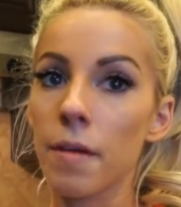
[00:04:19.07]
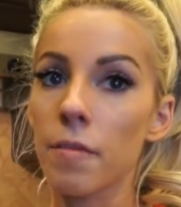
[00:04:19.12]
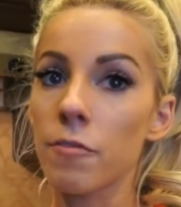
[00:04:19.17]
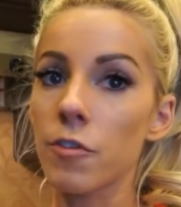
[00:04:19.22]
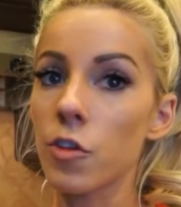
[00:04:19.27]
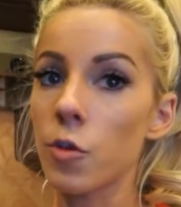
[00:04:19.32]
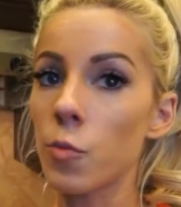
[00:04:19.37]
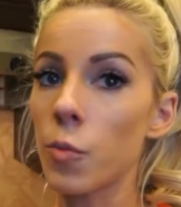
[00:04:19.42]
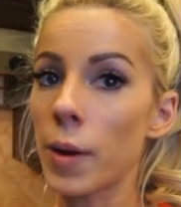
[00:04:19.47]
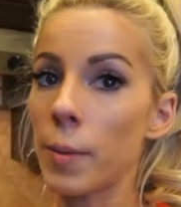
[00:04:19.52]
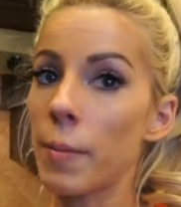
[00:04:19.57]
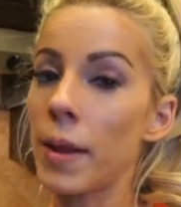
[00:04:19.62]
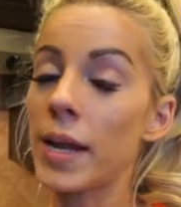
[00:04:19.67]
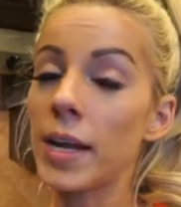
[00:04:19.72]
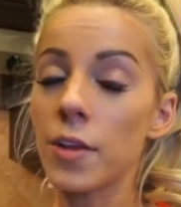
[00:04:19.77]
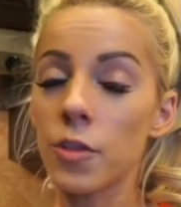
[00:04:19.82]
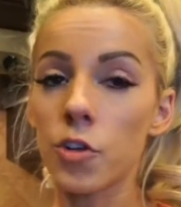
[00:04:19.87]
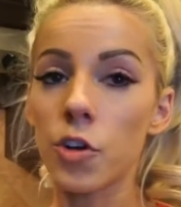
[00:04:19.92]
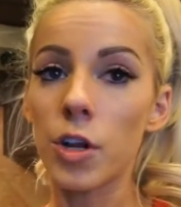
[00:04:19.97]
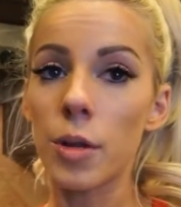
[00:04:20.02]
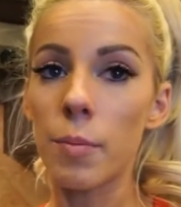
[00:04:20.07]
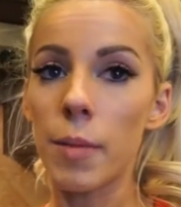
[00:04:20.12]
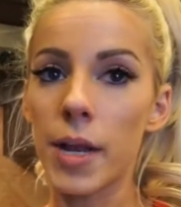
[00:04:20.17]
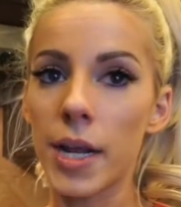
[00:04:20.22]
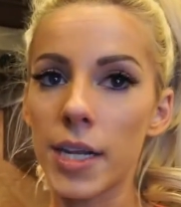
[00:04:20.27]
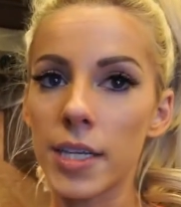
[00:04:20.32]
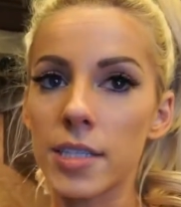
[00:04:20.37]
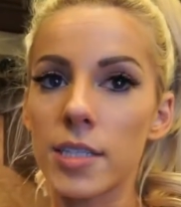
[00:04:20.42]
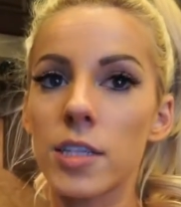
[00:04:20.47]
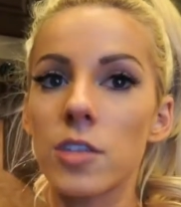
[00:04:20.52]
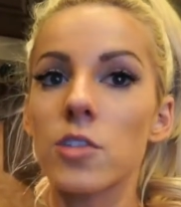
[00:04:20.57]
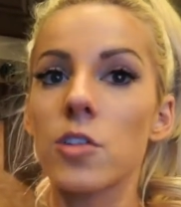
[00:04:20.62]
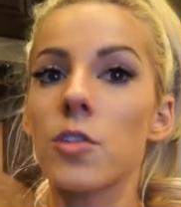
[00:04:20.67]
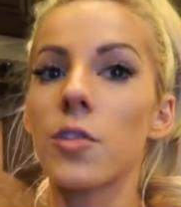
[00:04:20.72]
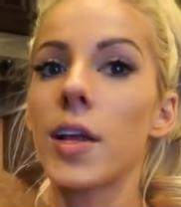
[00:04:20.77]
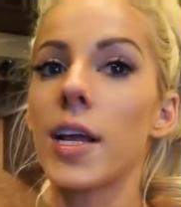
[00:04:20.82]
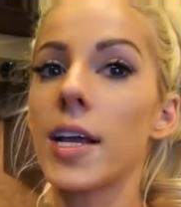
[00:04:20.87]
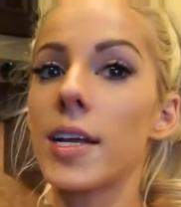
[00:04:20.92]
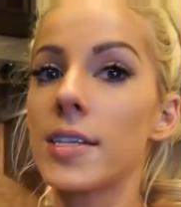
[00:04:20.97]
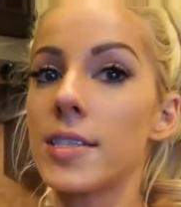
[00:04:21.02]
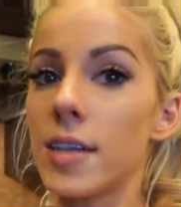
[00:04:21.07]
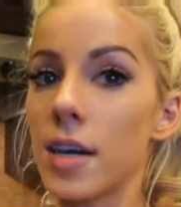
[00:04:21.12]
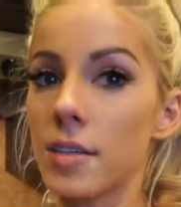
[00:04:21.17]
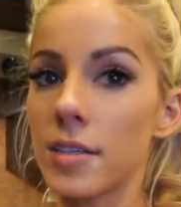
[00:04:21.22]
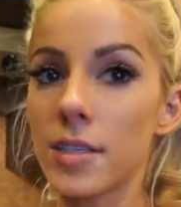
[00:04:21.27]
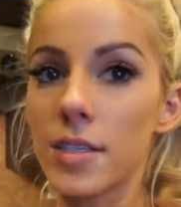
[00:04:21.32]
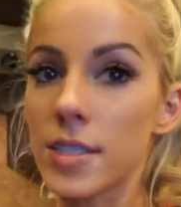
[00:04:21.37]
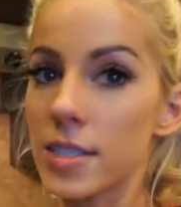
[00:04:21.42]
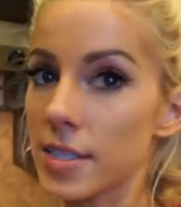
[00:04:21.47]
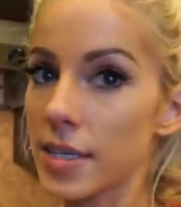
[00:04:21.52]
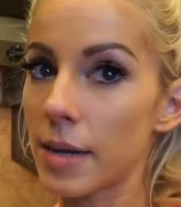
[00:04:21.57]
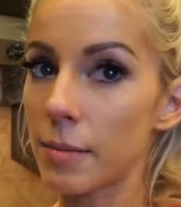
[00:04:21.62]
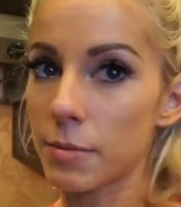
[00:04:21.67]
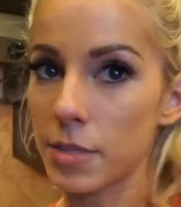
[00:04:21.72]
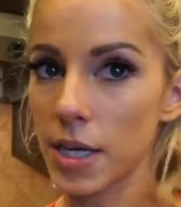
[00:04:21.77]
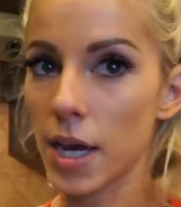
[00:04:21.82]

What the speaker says: for the remaining 30 minutes so they get done at the same